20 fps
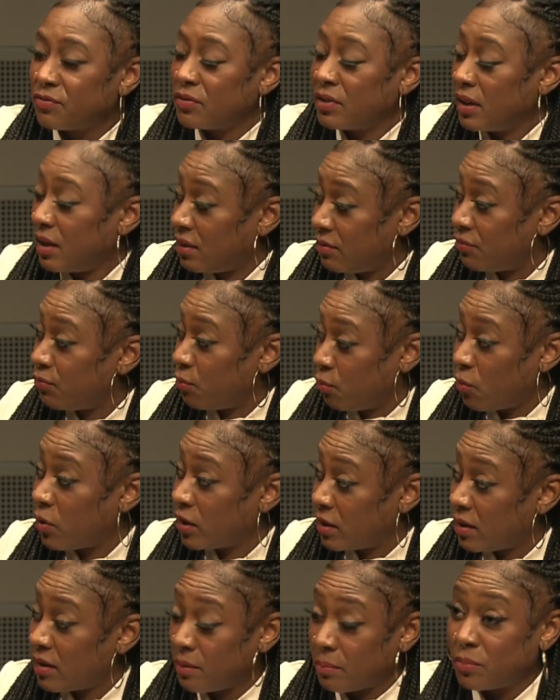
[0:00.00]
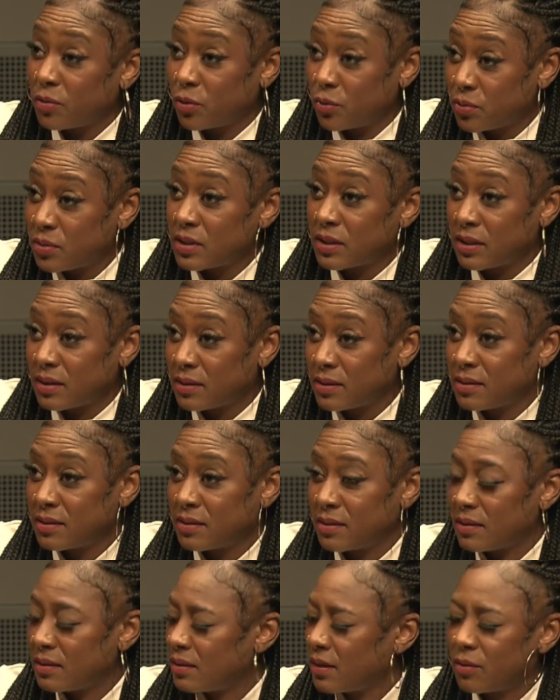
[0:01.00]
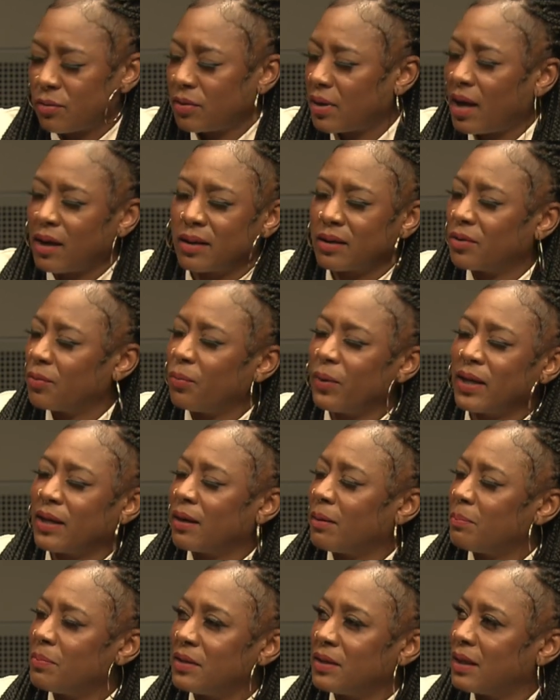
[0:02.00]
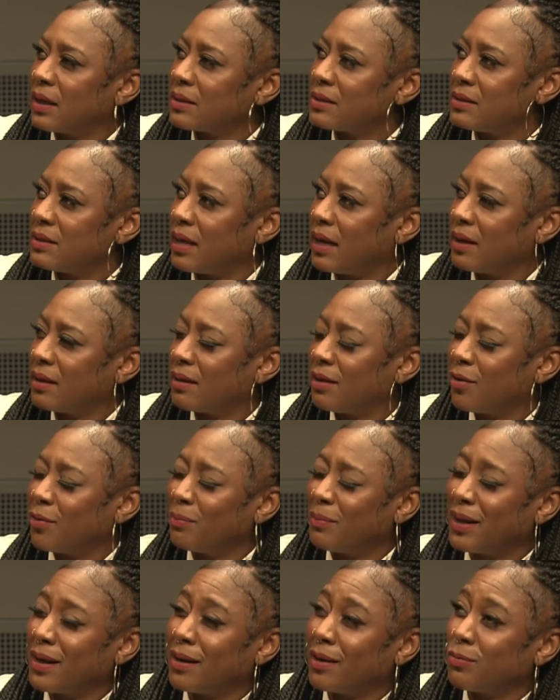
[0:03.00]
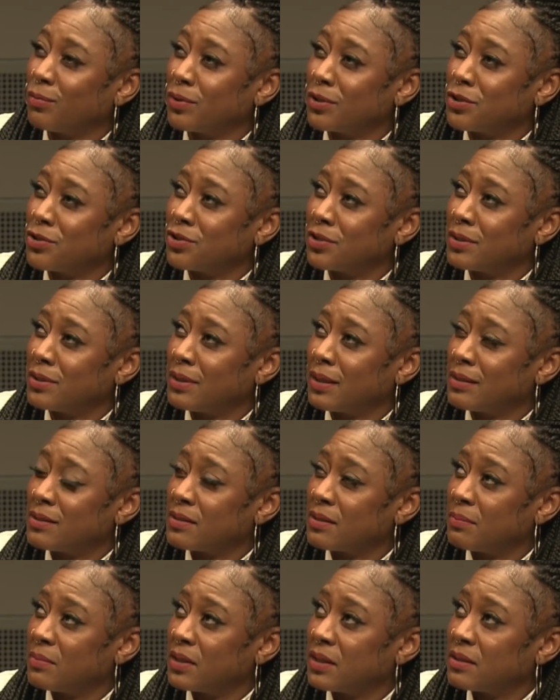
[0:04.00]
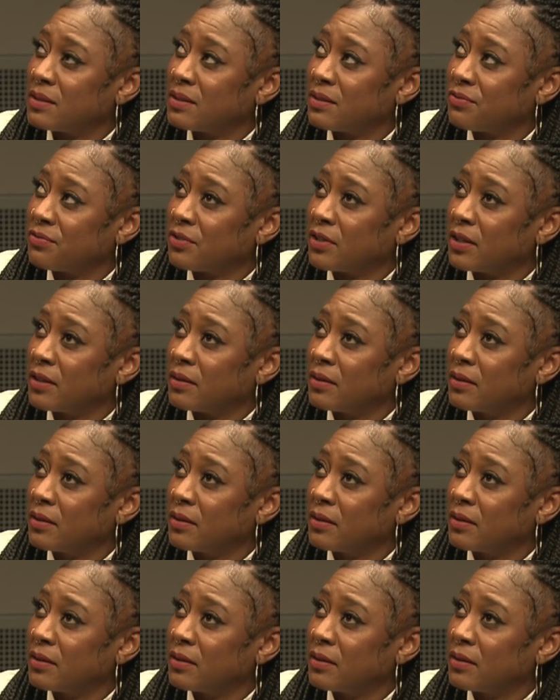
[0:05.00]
if one of them loses, they're not going to wake up the next day and go, man, I really should have done something different.